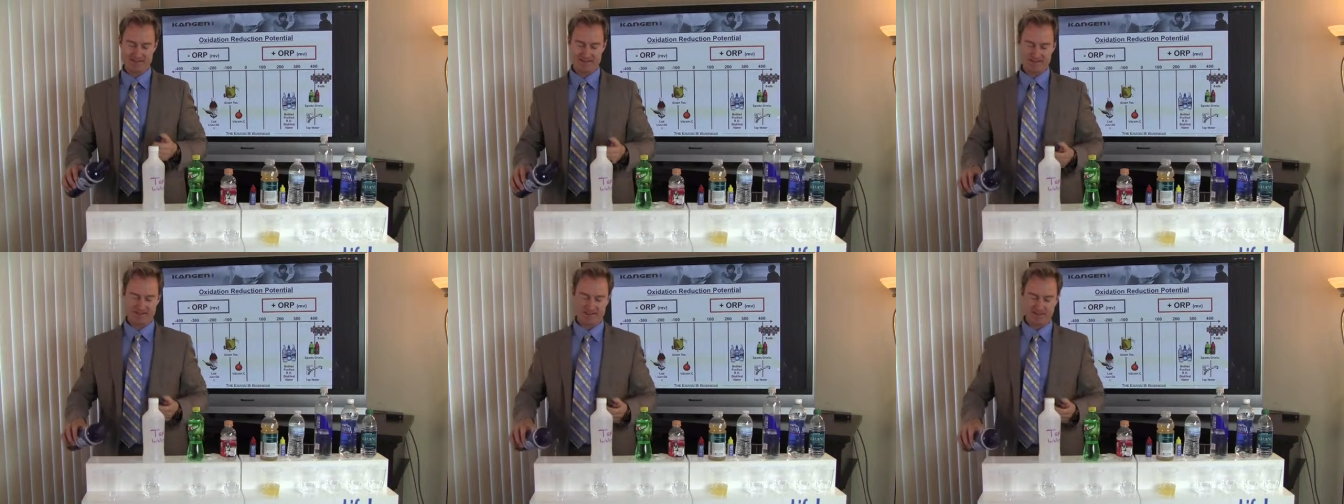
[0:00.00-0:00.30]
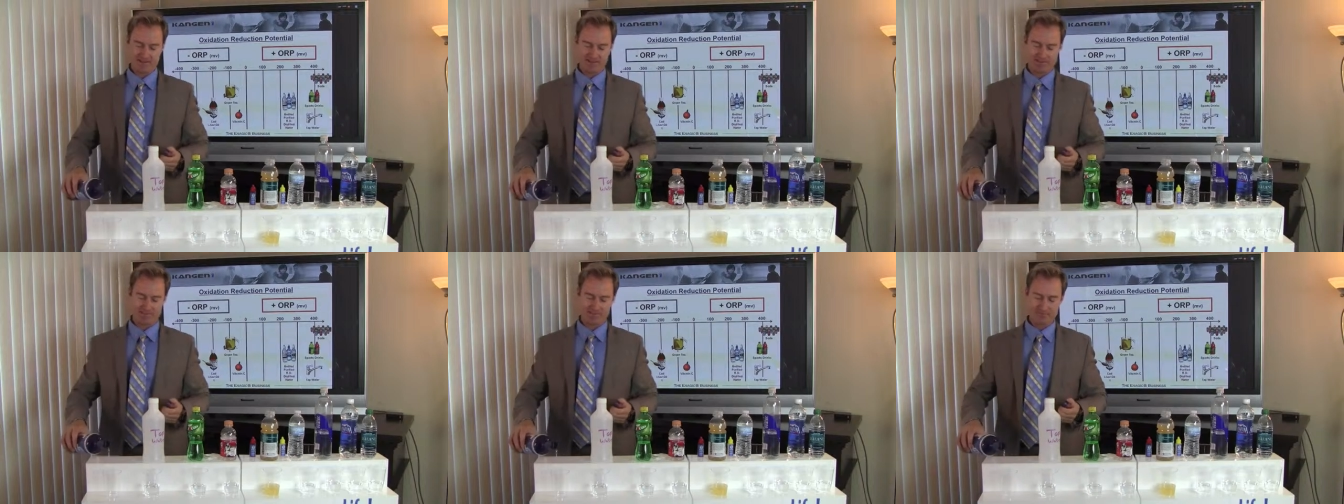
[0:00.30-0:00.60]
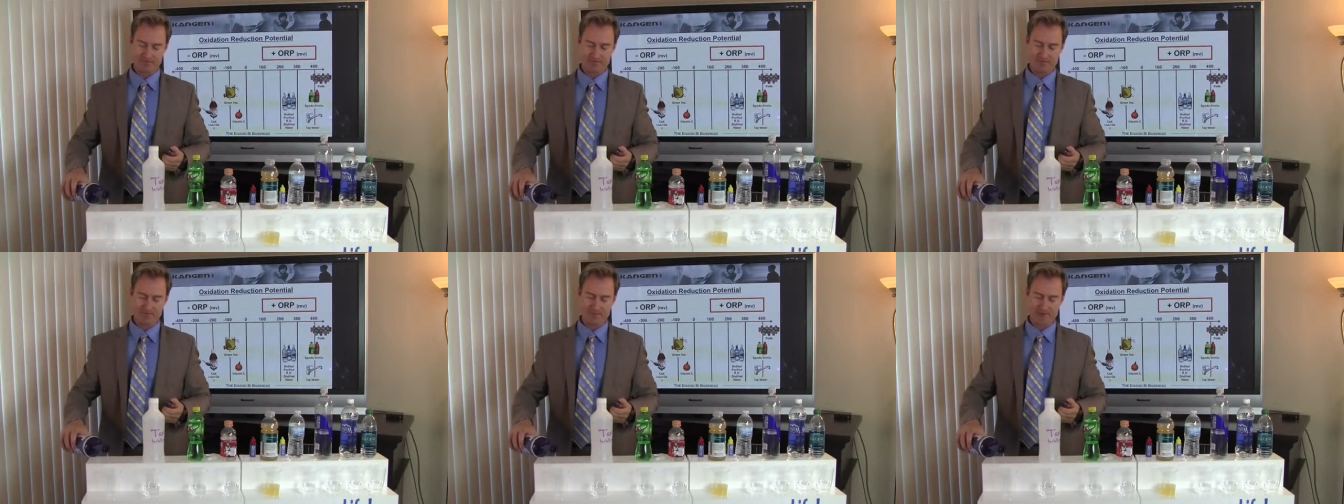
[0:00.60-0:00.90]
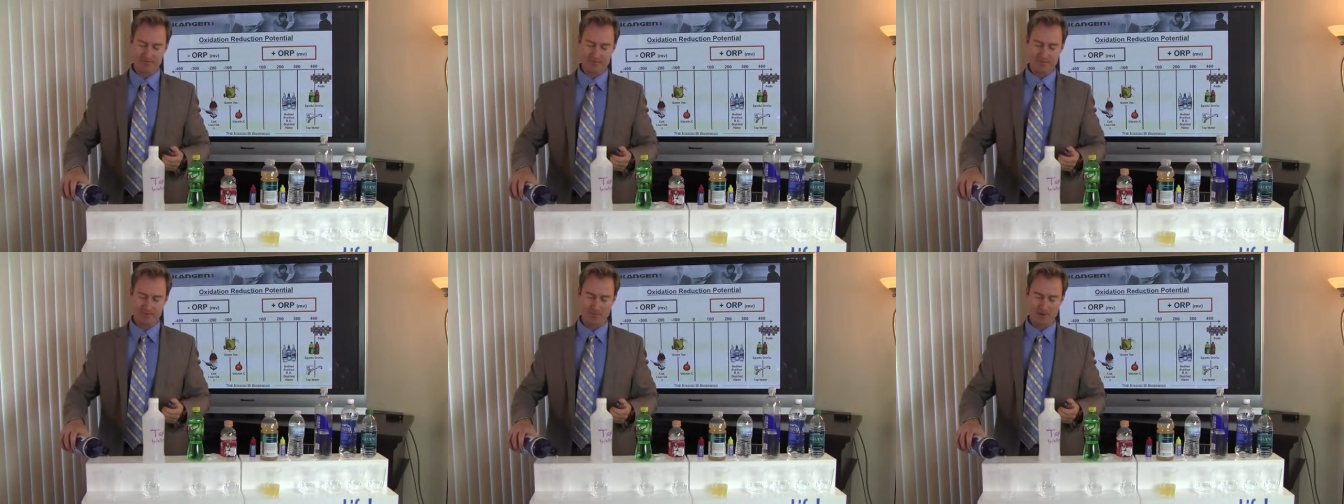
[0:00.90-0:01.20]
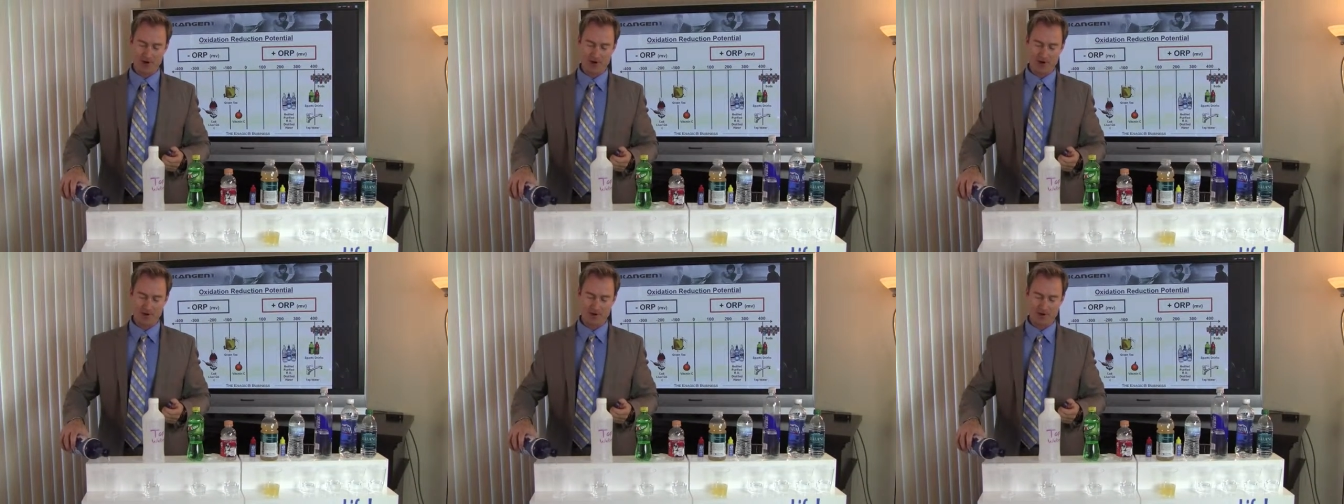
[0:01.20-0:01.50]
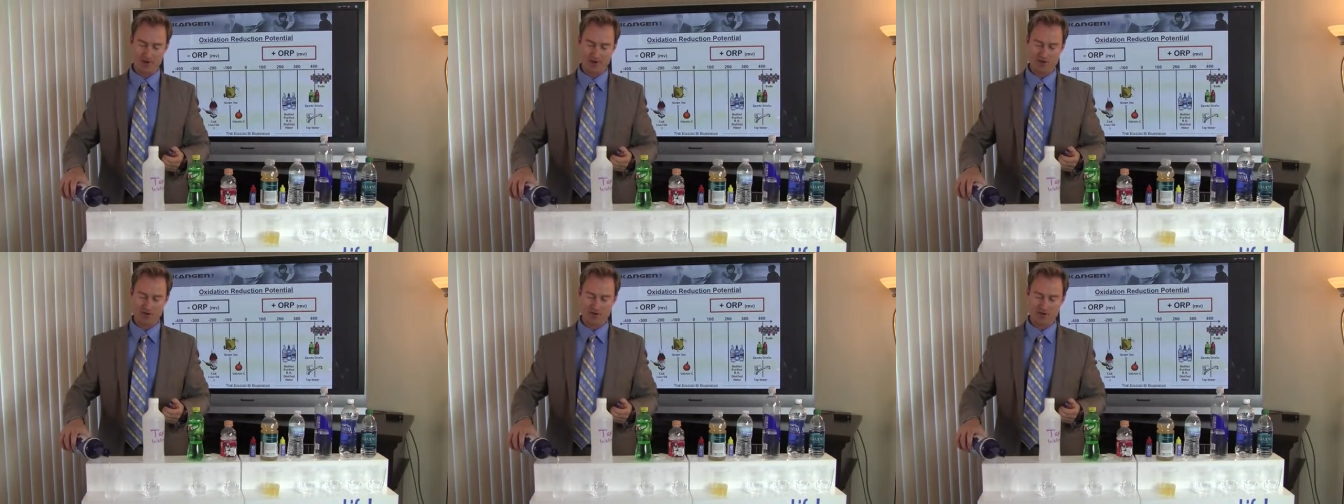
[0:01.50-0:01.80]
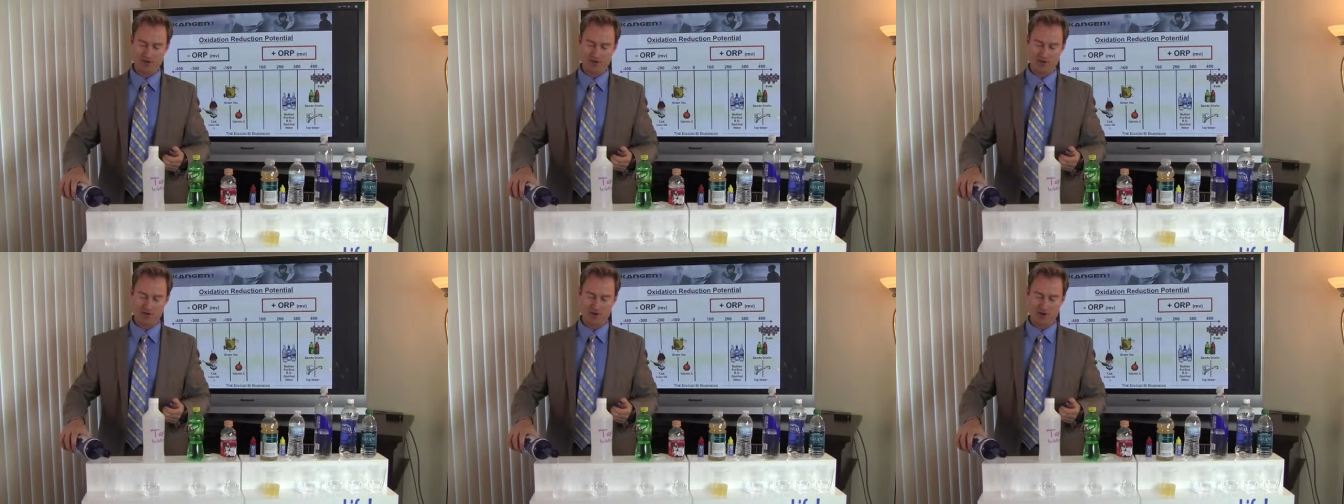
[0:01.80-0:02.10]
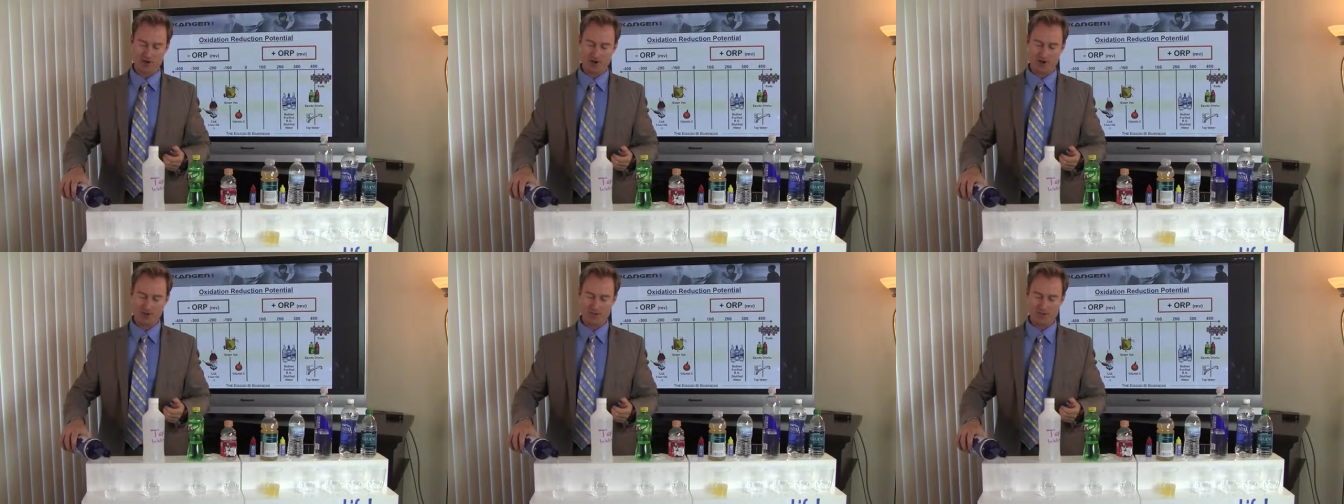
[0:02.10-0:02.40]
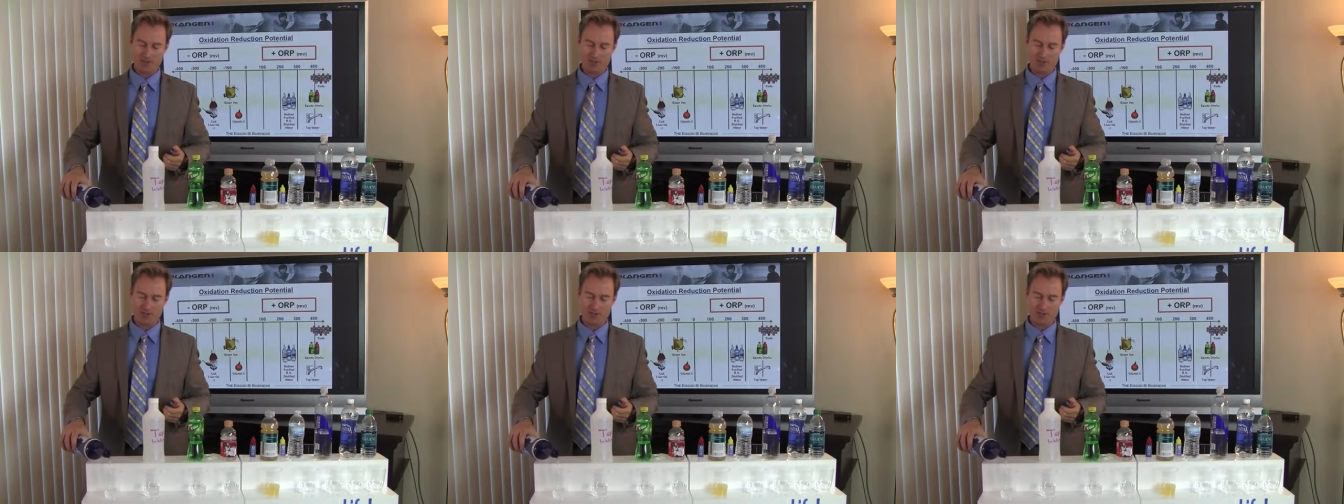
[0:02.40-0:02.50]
this is made from our Kangen